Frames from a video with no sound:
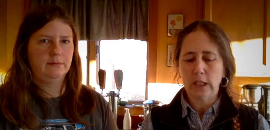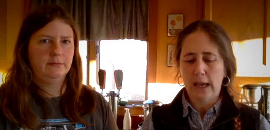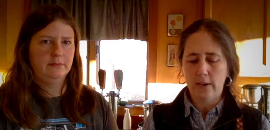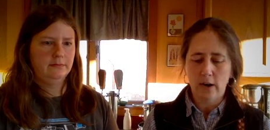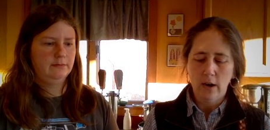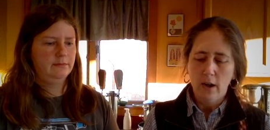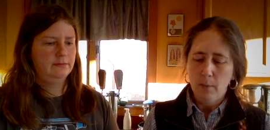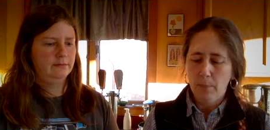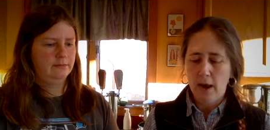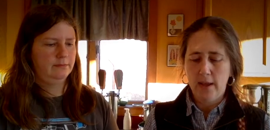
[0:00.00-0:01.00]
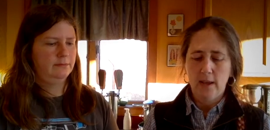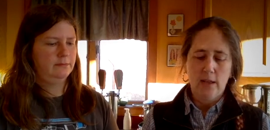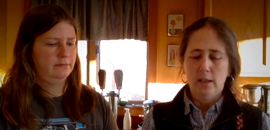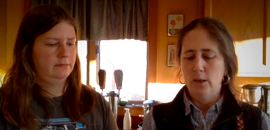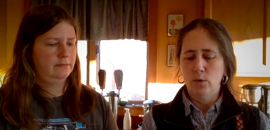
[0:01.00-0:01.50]
Speaker 1: together but
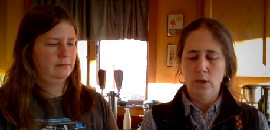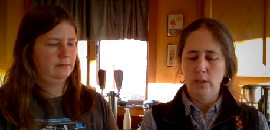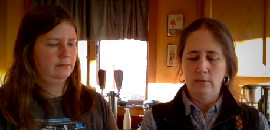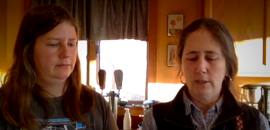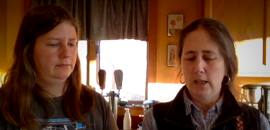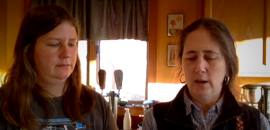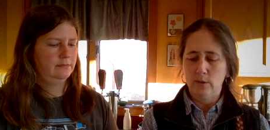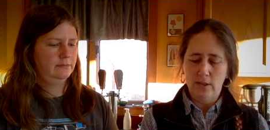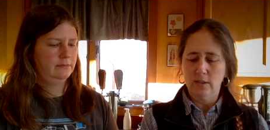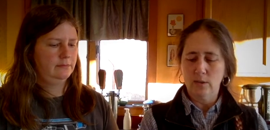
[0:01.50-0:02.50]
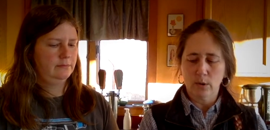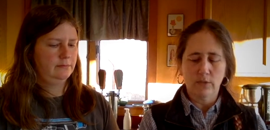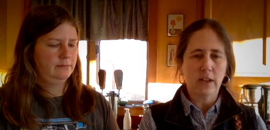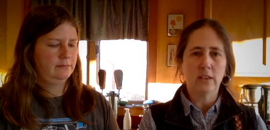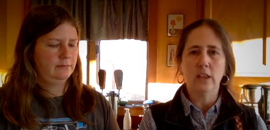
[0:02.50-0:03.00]
you can you know this is
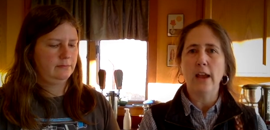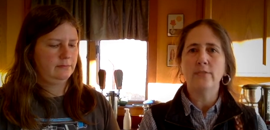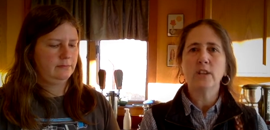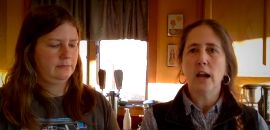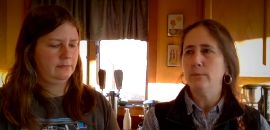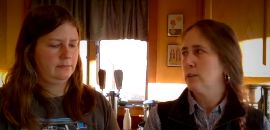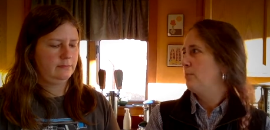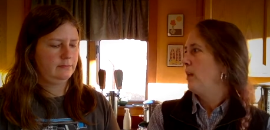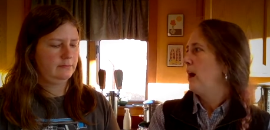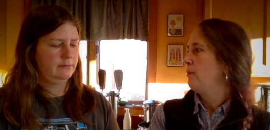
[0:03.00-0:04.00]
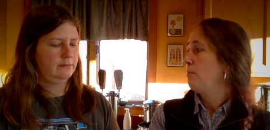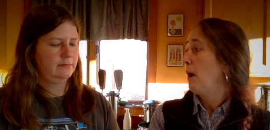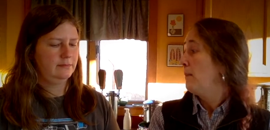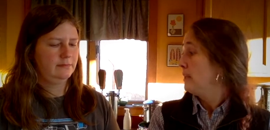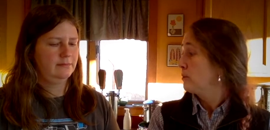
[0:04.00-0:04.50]
sort of a lifetime supply when
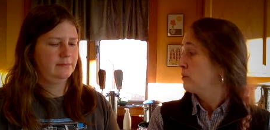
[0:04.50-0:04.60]
Belmain's